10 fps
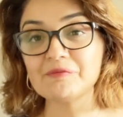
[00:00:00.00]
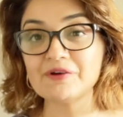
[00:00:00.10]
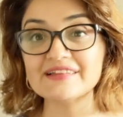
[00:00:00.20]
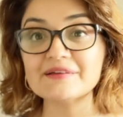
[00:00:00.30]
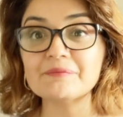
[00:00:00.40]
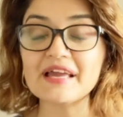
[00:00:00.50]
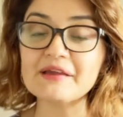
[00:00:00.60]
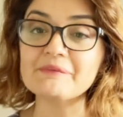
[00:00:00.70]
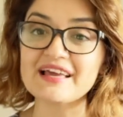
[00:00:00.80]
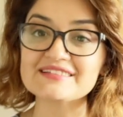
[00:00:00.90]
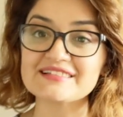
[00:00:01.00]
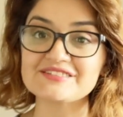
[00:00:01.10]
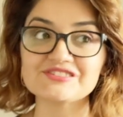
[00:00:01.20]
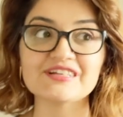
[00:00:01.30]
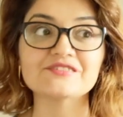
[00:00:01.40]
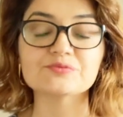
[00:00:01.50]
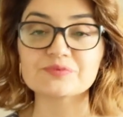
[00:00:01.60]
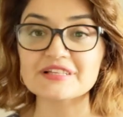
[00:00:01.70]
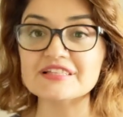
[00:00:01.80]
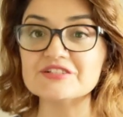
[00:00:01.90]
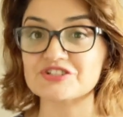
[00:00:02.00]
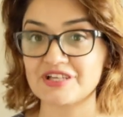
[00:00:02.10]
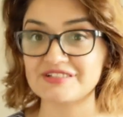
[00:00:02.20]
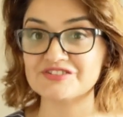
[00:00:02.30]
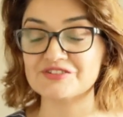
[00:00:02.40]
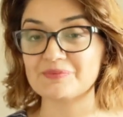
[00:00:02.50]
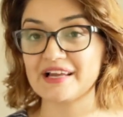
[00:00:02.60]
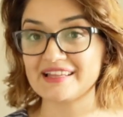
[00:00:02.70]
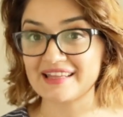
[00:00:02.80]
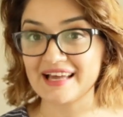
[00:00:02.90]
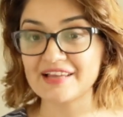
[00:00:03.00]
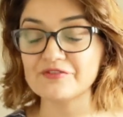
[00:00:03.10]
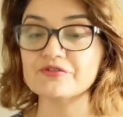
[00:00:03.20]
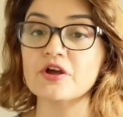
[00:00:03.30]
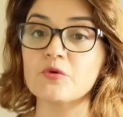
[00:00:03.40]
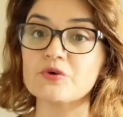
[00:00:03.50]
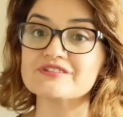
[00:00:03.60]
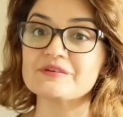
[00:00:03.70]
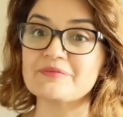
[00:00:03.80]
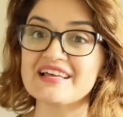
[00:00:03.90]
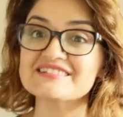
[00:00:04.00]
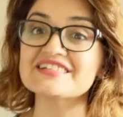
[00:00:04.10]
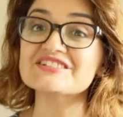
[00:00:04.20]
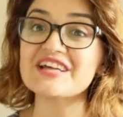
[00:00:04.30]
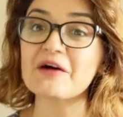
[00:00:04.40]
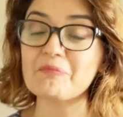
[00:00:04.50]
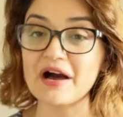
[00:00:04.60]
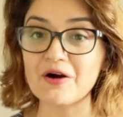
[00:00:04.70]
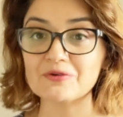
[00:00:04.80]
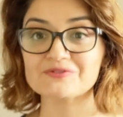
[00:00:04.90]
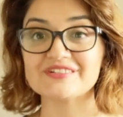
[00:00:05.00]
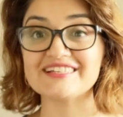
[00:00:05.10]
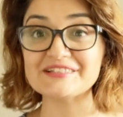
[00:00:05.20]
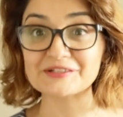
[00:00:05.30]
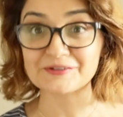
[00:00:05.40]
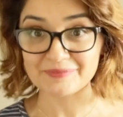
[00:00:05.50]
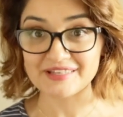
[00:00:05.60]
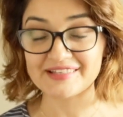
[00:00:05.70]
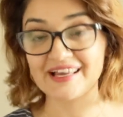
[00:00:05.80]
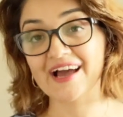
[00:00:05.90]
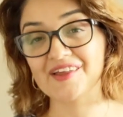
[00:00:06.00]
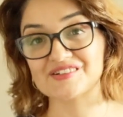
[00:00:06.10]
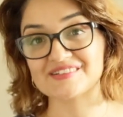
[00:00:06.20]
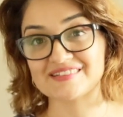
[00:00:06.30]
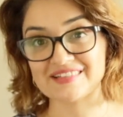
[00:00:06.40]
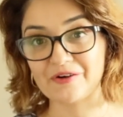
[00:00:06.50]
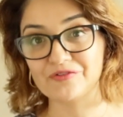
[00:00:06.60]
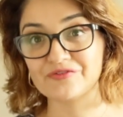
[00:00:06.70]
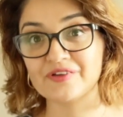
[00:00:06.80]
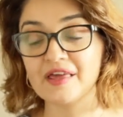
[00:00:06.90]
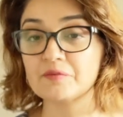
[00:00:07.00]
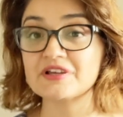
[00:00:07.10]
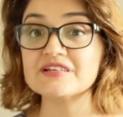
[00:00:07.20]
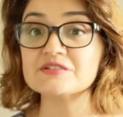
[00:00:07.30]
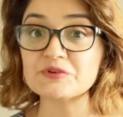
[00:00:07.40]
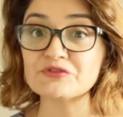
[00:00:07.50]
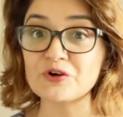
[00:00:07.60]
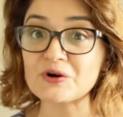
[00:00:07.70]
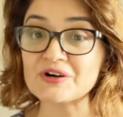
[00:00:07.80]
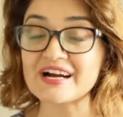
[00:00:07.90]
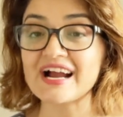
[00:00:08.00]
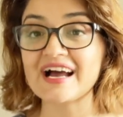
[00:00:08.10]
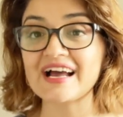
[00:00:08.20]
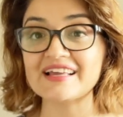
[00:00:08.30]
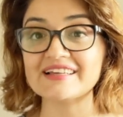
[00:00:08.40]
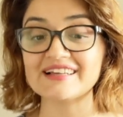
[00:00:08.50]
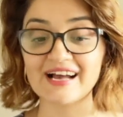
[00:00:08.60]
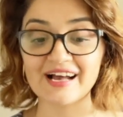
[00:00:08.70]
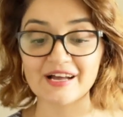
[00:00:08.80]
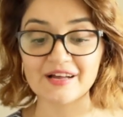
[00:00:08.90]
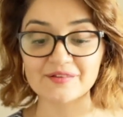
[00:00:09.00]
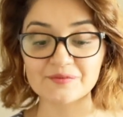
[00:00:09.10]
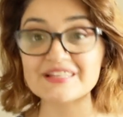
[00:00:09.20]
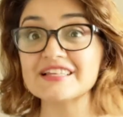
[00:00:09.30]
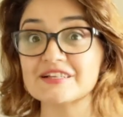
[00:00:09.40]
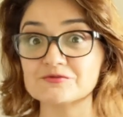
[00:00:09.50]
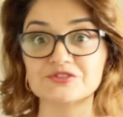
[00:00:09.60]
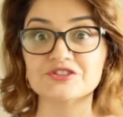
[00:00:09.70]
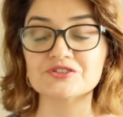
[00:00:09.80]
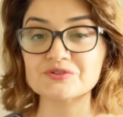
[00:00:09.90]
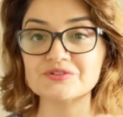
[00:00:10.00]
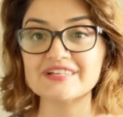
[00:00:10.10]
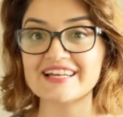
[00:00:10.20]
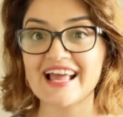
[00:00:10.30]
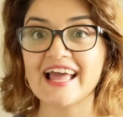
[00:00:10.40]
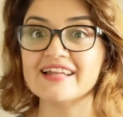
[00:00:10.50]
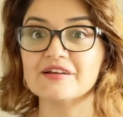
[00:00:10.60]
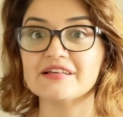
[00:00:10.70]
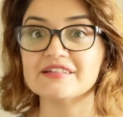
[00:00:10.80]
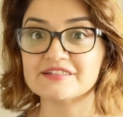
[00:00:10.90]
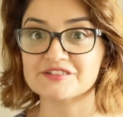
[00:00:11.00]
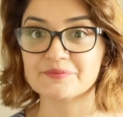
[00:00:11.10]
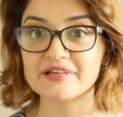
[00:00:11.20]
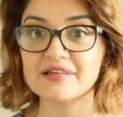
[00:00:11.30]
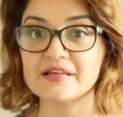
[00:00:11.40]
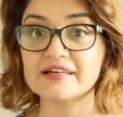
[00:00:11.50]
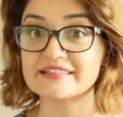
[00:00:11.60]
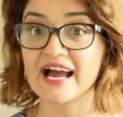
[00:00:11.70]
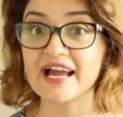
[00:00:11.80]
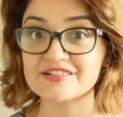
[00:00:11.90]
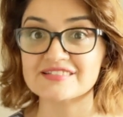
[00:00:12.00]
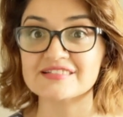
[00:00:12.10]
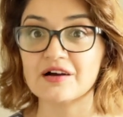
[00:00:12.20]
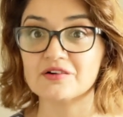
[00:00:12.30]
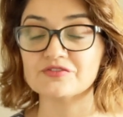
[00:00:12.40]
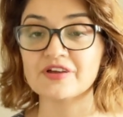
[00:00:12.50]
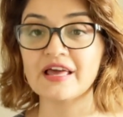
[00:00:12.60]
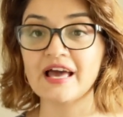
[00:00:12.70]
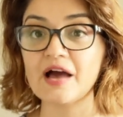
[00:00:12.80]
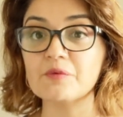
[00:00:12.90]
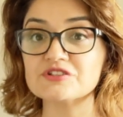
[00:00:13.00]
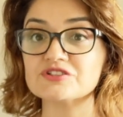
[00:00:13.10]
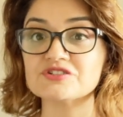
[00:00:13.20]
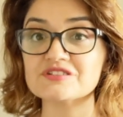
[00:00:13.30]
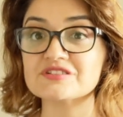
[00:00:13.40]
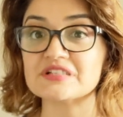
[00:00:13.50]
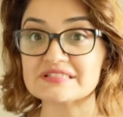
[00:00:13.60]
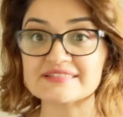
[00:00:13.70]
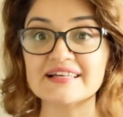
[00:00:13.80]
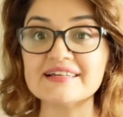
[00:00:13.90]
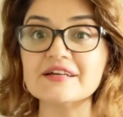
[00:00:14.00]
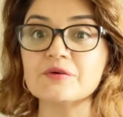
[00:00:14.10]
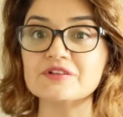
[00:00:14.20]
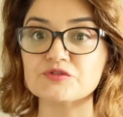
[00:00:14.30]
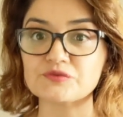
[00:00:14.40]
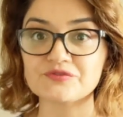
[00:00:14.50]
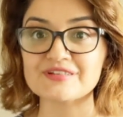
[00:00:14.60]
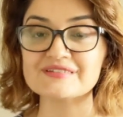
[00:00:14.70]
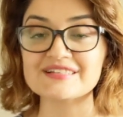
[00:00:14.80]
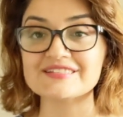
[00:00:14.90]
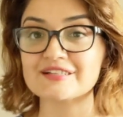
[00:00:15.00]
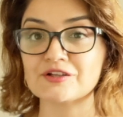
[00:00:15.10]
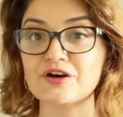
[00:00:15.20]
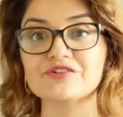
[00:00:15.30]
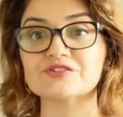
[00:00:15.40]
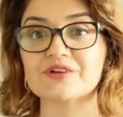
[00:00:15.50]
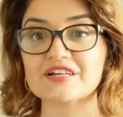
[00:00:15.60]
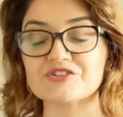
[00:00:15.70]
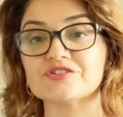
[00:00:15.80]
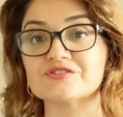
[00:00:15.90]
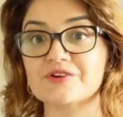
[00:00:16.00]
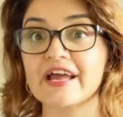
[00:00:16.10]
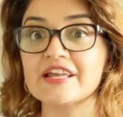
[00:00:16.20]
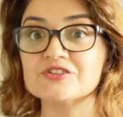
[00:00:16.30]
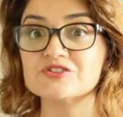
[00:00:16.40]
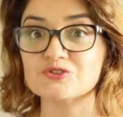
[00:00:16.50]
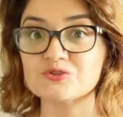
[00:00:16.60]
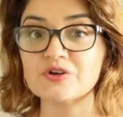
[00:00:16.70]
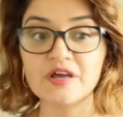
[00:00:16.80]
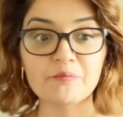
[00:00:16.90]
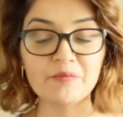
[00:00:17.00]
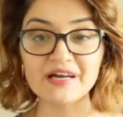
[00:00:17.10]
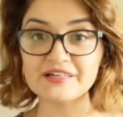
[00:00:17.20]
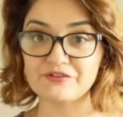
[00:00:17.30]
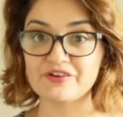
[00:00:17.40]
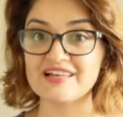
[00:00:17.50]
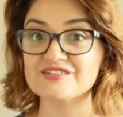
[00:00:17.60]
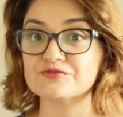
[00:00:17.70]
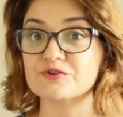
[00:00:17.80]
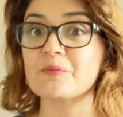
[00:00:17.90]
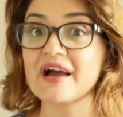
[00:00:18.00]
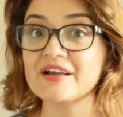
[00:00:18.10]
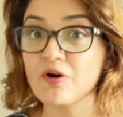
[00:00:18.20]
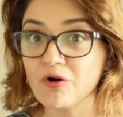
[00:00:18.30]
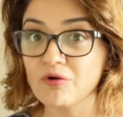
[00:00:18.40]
but the main message that really changed my life was the message about inner being, higher self. Because before I really understood that I had an inner being and higher self, I was just studying quantum physics, the law of attraction, trying to manifest from my